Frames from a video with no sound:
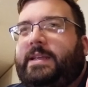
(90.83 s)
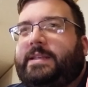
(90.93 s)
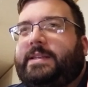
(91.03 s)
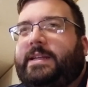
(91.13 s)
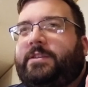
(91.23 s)

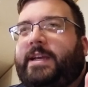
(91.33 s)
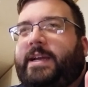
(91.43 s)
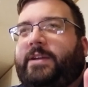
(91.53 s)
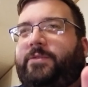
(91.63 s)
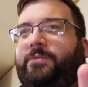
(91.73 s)
Is another
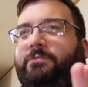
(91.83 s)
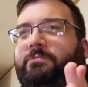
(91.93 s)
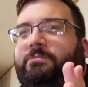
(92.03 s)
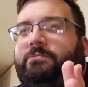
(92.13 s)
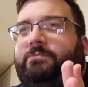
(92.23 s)
guy who,
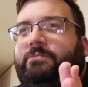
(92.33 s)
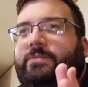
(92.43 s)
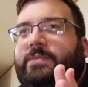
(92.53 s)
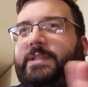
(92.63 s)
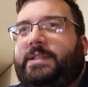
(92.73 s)

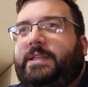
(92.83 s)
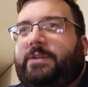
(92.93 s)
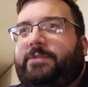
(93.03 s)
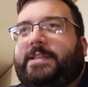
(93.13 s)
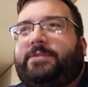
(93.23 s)

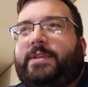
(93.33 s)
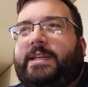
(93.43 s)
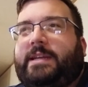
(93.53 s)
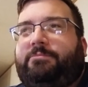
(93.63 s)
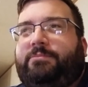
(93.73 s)
doesn't
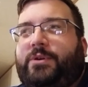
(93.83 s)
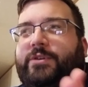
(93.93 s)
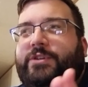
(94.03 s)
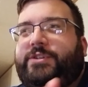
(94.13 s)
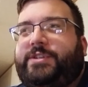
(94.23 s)
really get
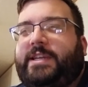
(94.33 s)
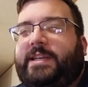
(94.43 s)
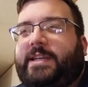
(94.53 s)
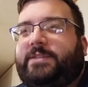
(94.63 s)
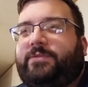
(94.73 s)
pushed
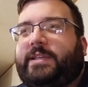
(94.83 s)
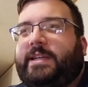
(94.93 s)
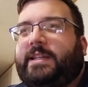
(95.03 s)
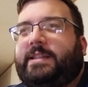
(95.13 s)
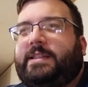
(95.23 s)
and doesn't
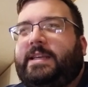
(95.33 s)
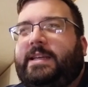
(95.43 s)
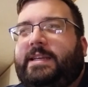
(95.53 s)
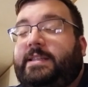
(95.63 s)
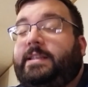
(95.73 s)
really
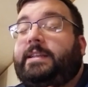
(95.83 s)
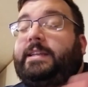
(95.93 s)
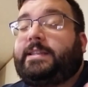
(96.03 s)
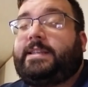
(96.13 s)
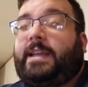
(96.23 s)
at
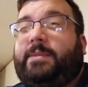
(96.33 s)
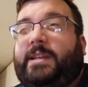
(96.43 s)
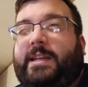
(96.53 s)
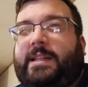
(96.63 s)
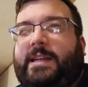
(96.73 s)
least seem
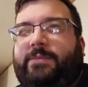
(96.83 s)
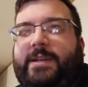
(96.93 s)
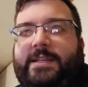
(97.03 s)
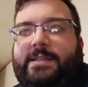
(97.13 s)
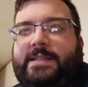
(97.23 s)
to get a lot of
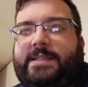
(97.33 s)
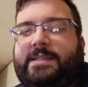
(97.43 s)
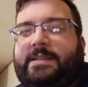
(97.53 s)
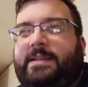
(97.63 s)
wins.